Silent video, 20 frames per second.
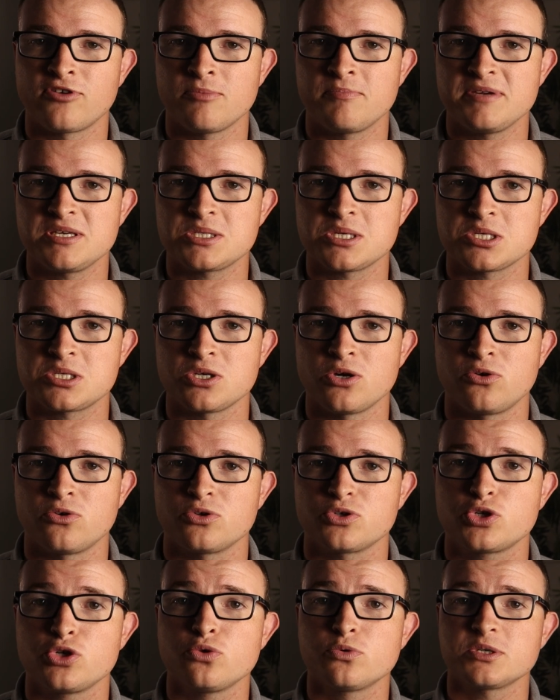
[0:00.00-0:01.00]
for business
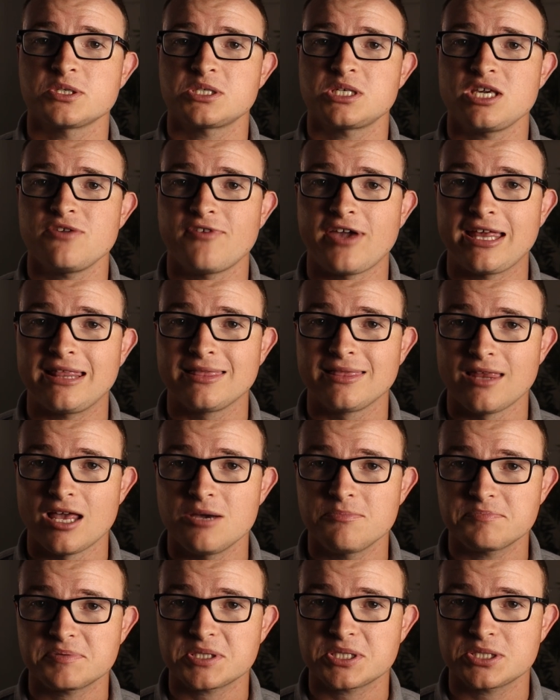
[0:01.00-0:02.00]
owners who receive a
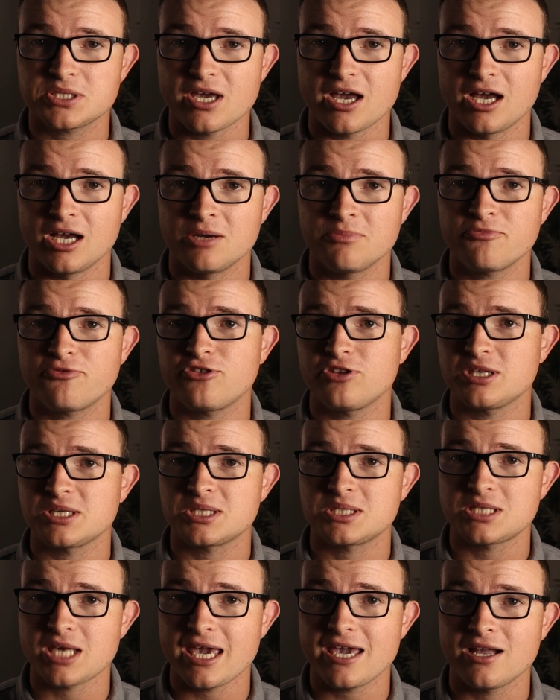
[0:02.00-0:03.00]
lump sum for the
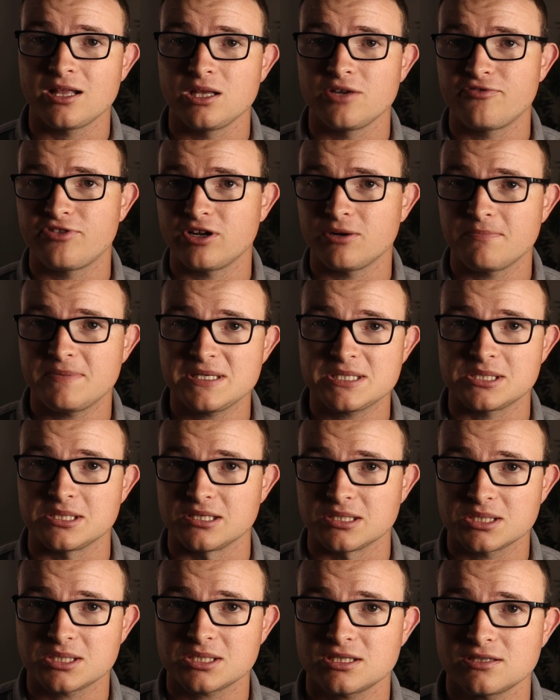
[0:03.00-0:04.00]
sale of their
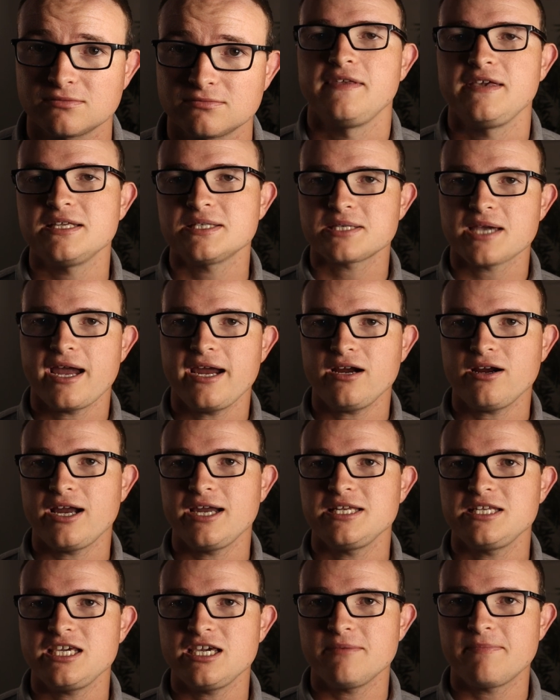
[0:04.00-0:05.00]
business. The entire
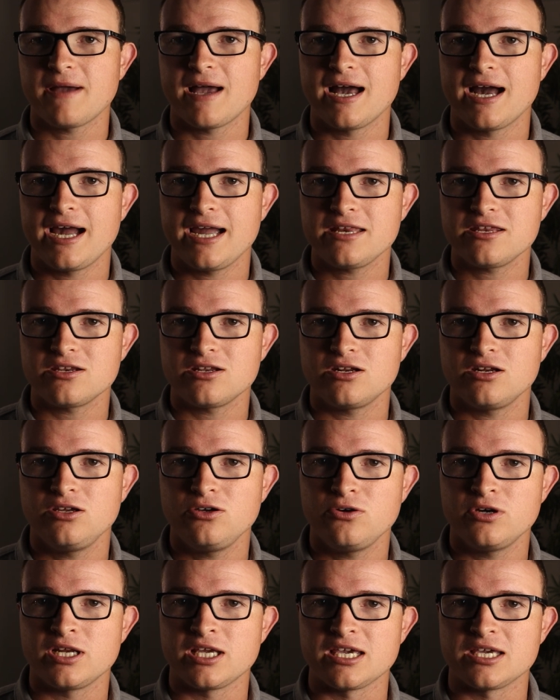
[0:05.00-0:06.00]
idea behind an
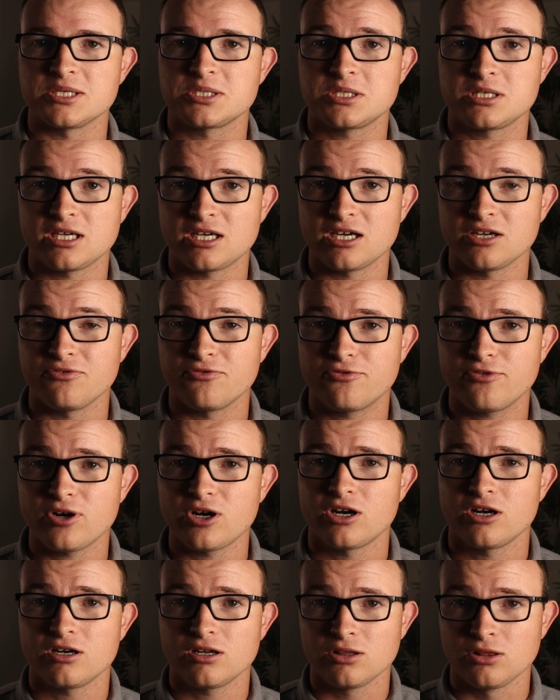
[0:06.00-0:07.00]
annuity is to
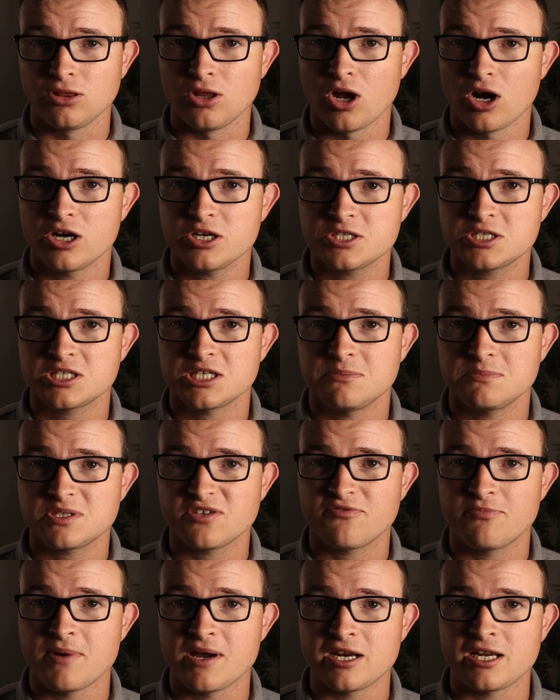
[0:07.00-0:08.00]
convert large sums
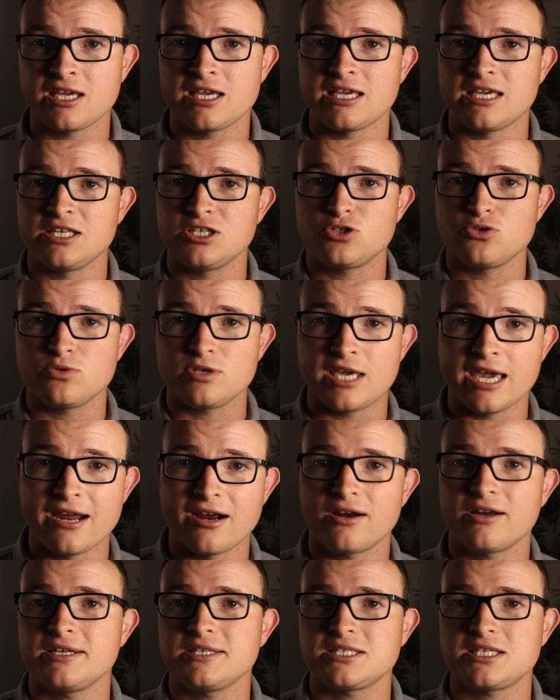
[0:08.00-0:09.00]
of money into
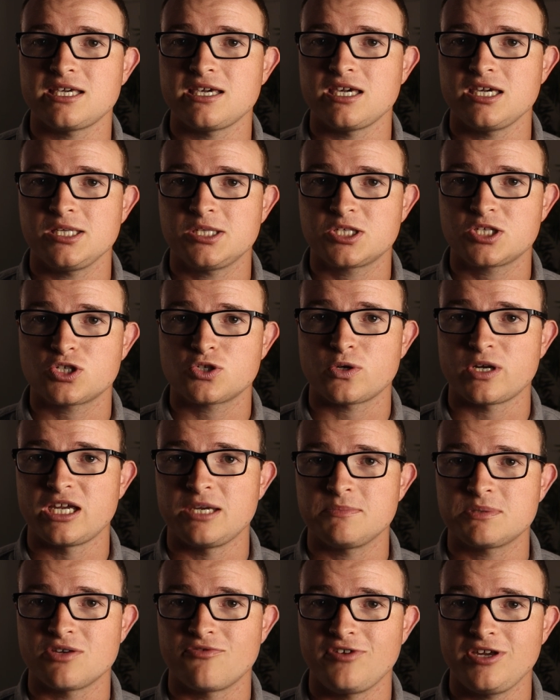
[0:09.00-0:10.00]
guaranteed
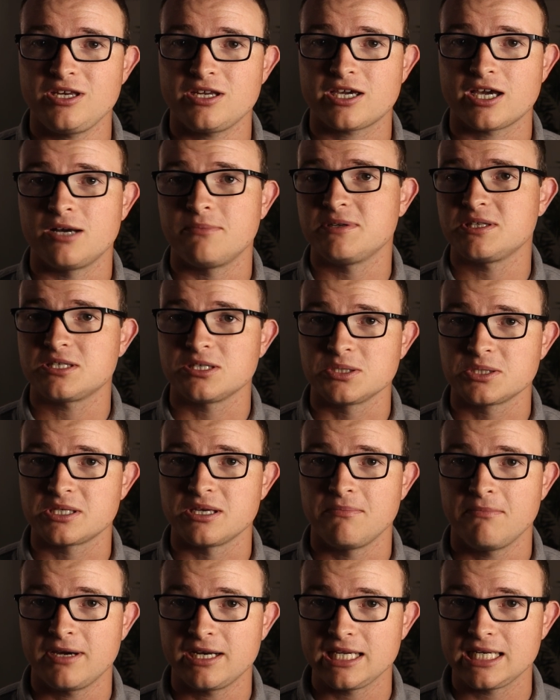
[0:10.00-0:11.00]
streams of income until
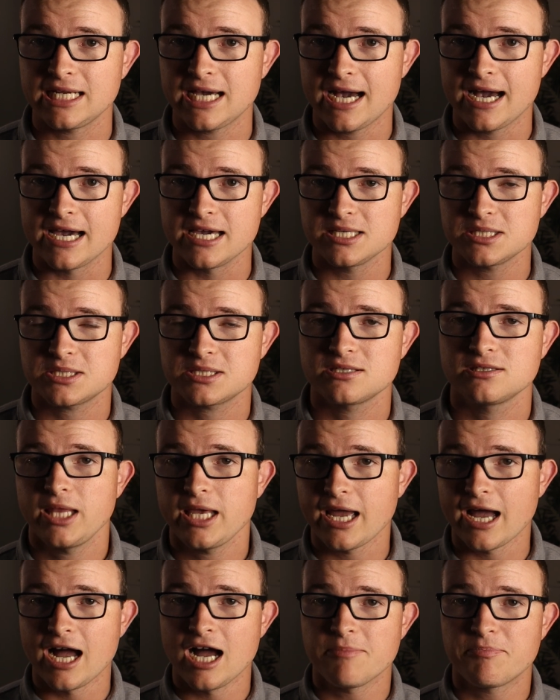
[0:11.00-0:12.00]
somebody dies.
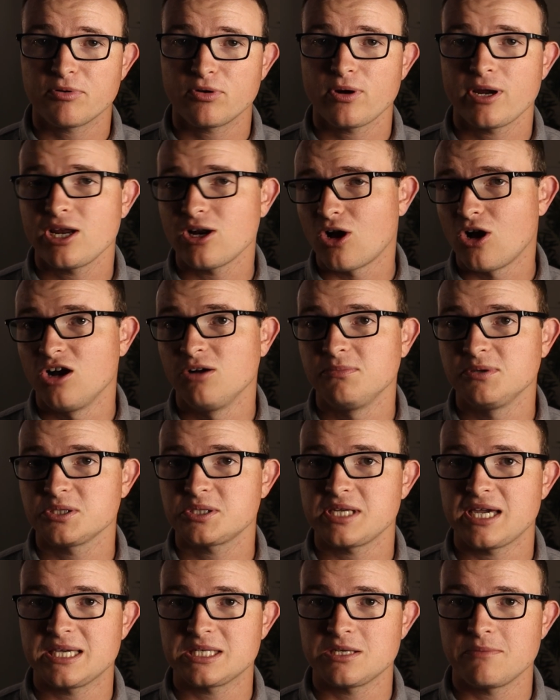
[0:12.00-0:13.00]
They operate
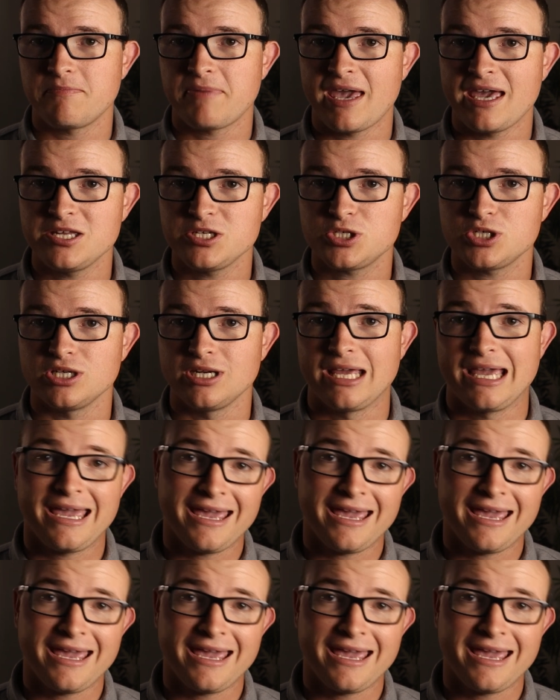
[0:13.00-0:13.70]
almost as a pension,